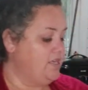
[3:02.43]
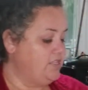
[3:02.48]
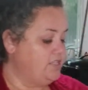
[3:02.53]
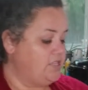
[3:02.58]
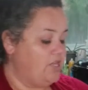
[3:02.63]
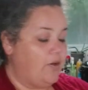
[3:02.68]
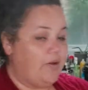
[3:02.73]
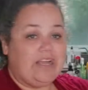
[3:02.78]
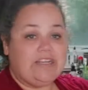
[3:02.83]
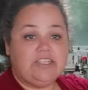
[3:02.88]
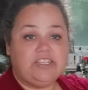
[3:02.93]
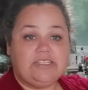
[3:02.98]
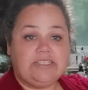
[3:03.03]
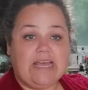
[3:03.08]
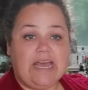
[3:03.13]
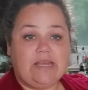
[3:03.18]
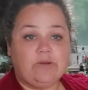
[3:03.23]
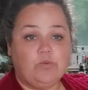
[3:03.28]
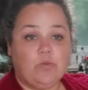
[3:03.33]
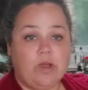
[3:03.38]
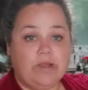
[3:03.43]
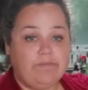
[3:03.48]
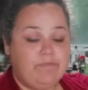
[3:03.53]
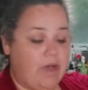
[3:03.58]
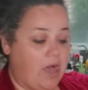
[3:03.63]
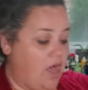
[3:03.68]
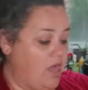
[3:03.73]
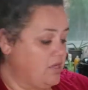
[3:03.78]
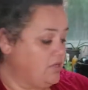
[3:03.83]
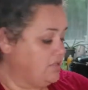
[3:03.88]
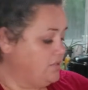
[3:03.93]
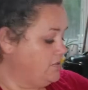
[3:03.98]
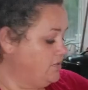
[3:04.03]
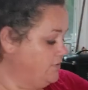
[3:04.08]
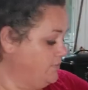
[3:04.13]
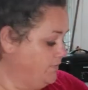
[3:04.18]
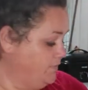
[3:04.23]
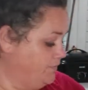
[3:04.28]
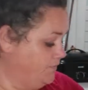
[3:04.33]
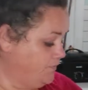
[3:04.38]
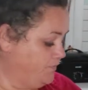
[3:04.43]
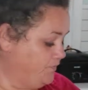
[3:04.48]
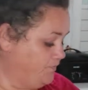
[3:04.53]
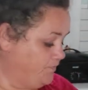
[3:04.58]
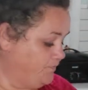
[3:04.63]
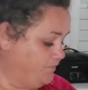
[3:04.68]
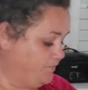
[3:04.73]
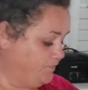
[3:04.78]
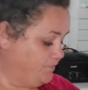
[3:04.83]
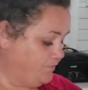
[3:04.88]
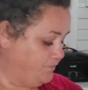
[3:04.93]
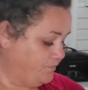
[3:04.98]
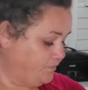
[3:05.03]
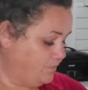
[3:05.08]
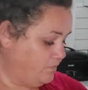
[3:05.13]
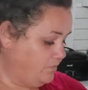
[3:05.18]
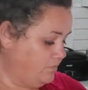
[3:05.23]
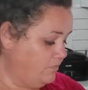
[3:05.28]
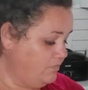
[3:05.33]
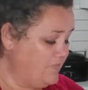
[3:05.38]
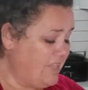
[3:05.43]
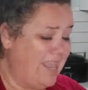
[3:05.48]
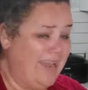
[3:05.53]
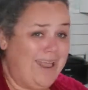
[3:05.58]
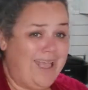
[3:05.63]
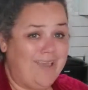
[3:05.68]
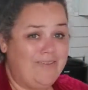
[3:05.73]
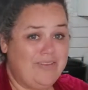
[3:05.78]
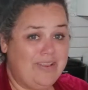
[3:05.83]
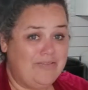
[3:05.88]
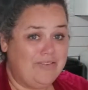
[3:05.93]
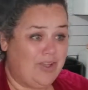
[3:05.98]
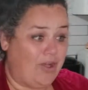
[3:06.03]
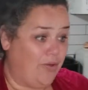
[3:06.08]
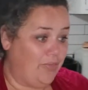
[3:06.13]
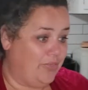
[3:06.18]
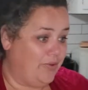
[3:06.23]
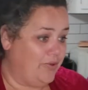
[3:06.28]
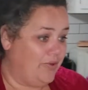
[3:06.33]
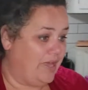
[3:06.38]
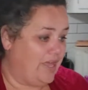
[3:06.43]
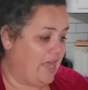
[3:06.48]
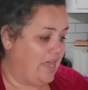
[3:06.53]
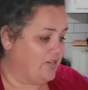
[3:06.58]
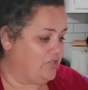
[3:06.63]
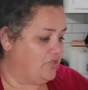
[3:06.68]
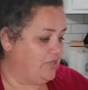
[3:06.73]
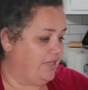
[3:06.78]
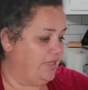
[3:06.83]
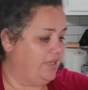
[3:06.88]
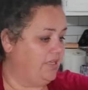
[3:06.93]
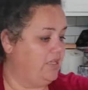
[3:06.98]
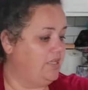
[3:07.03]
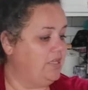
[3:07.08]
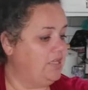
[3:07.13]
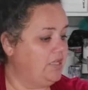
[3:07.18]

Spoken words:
So I just had one box, and I haven't even gone through it actually.